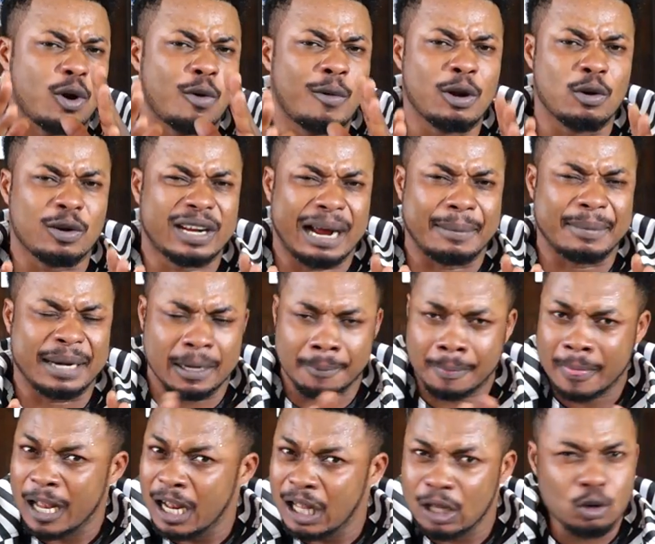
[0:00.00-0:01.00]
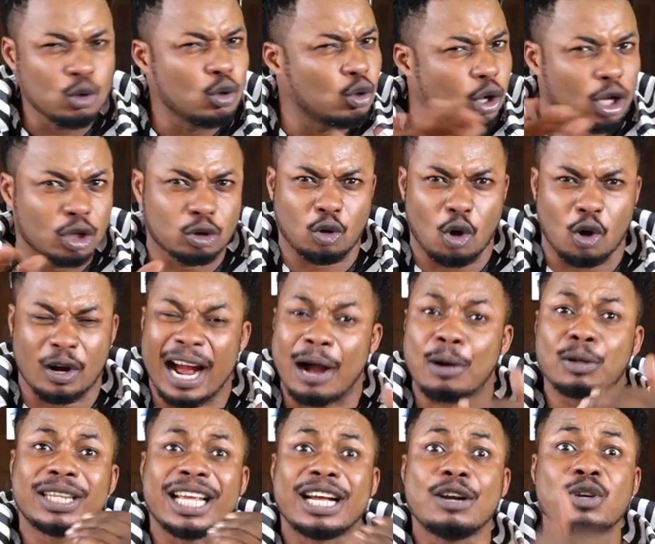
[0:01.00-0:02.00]
why when you come then, you don't talk. I
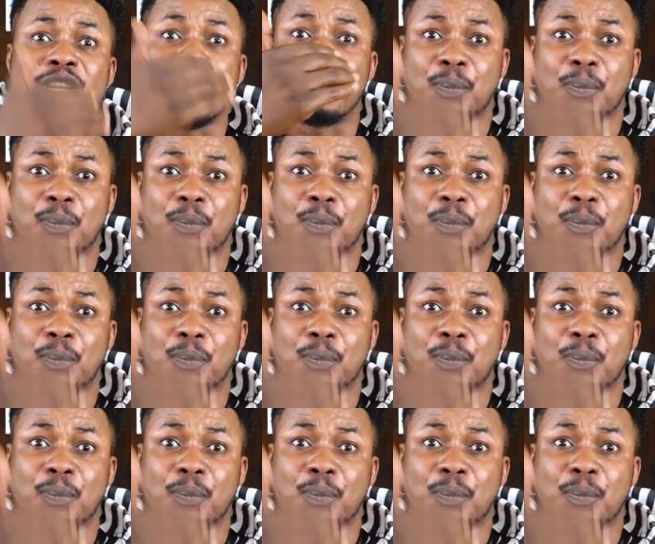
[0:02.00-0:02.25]
will tell you the